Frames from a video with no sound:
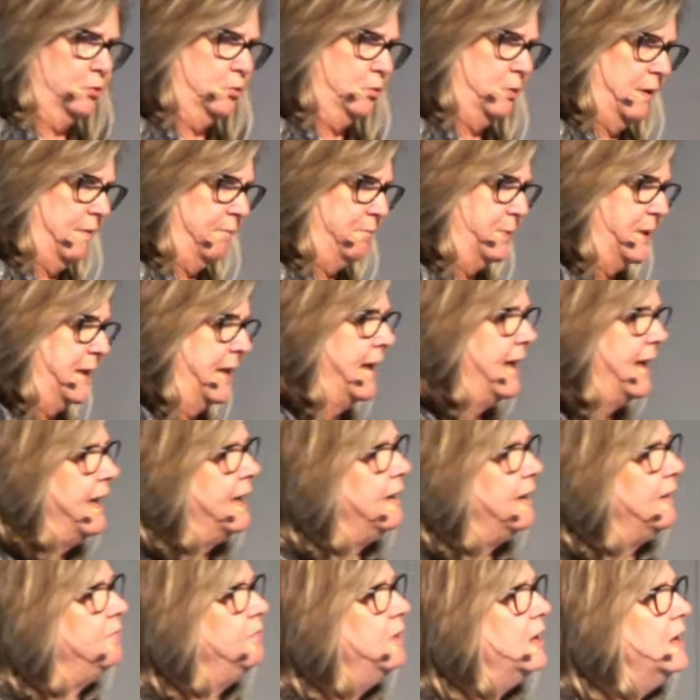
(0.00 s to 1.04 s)
who have
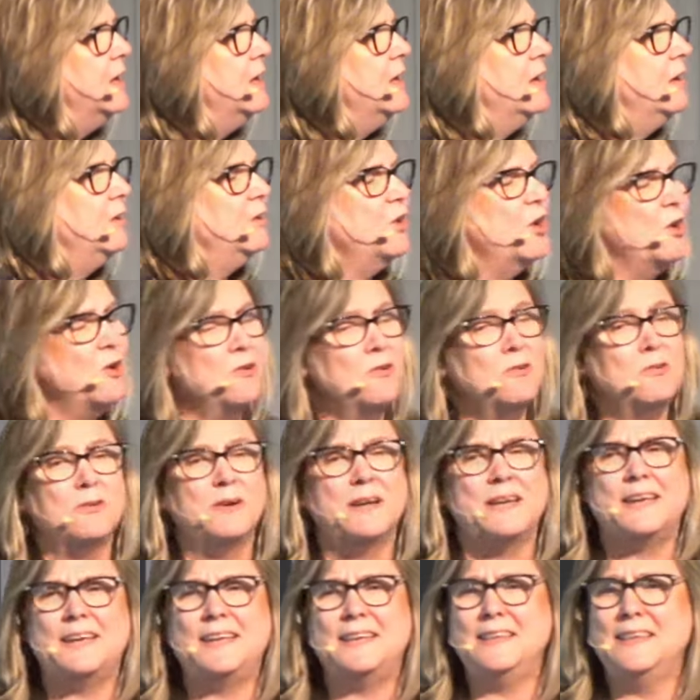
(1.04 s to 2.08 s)
behaved.
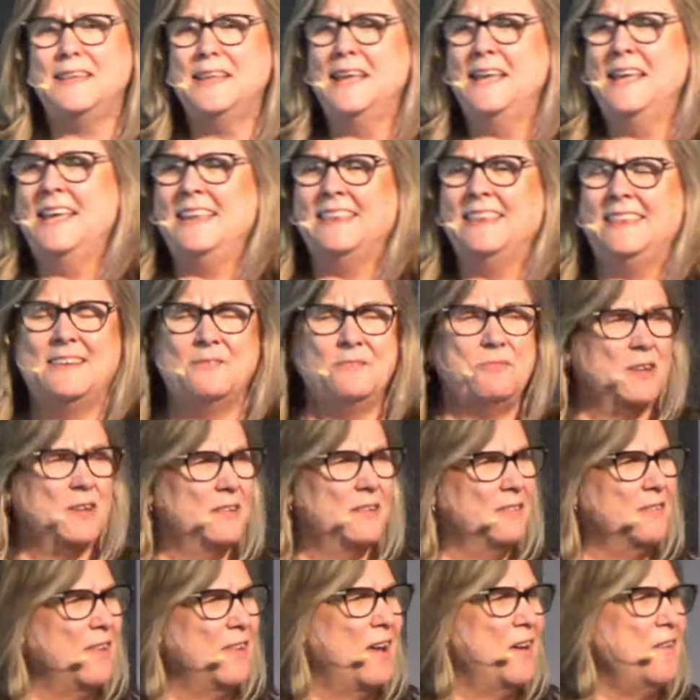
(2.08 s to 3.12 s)
No, the
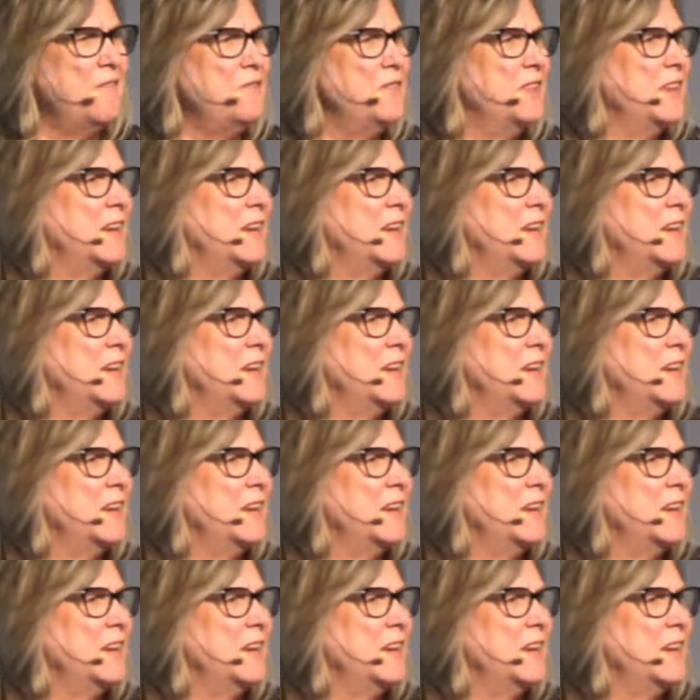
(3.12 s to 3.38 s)
love